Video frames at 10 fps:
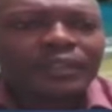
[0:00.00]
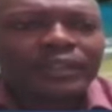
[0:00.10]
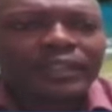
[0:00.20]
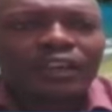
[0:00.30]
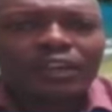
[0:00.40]

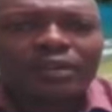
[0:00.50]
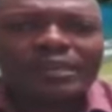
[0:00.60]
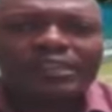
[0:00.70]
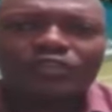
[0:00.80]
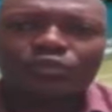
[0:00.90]

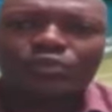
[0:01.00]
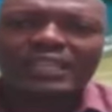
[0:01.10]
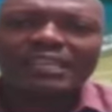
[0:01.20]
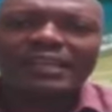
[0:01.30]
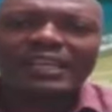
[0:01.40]
economic zone
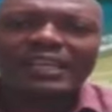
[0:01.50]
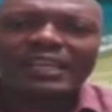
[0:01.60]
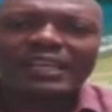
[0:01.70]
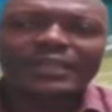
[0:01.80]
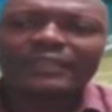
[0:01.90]
and, and
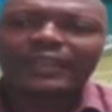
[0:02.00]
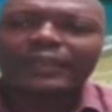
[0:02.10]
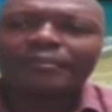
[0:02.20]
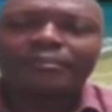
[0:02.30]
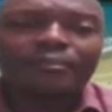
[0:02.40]

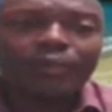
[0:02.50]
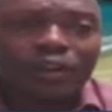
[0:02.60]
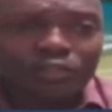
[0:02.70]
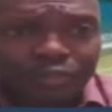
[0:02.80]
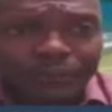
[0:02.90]
maritime
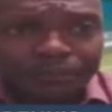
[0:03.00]
boundary,